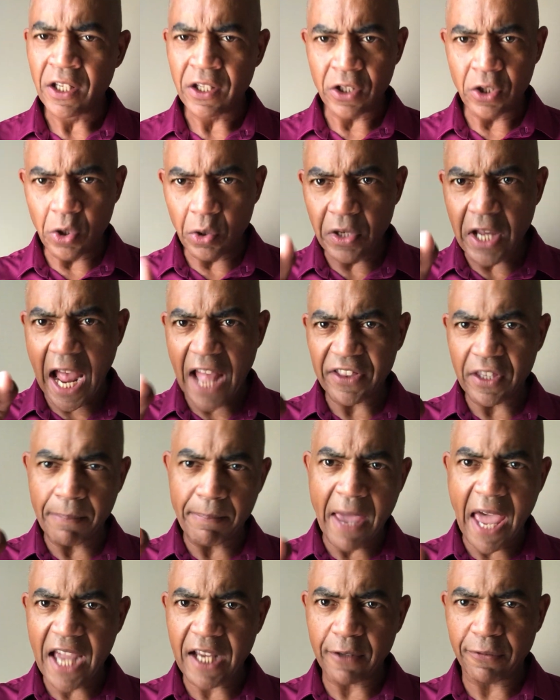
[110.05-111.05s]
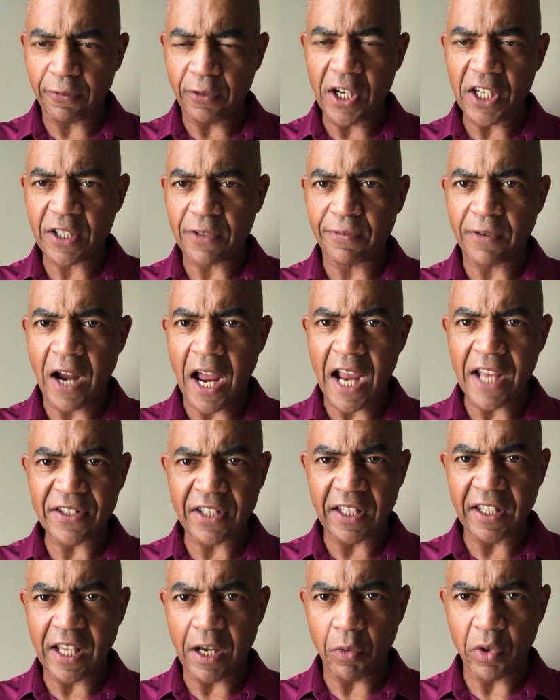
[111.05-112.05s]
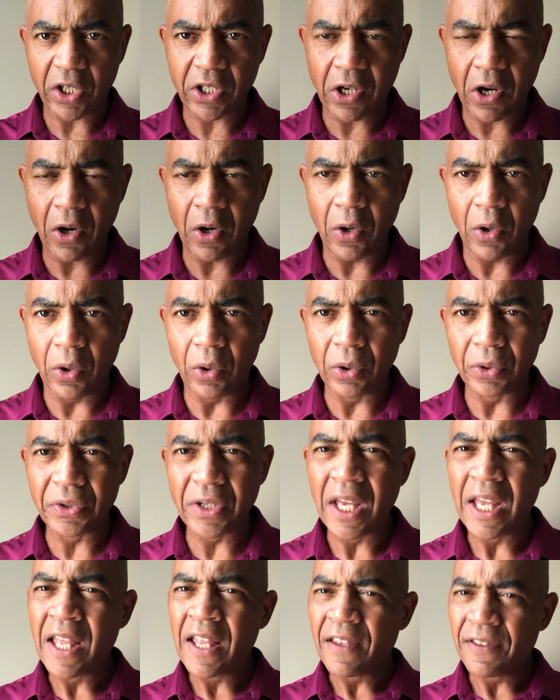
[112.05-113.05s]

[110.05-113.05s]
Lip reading: you got the bag of French fries and they were cold,